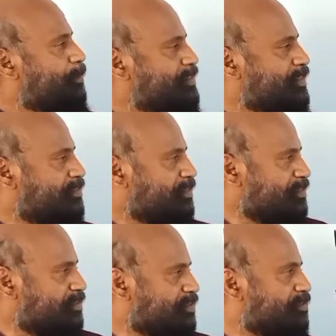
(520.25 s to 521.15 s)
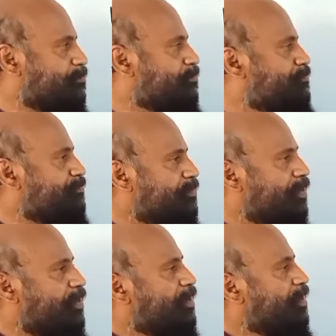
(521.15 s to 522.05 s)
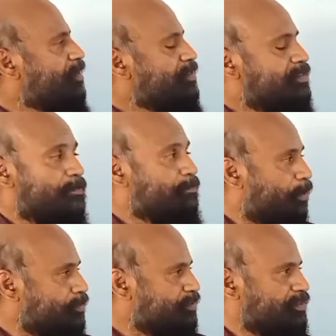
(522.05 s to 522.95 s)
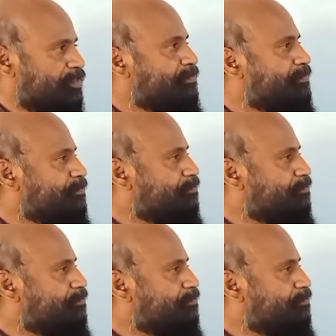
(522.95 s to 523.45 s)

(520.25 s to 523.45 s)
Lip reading: present tense, then positive.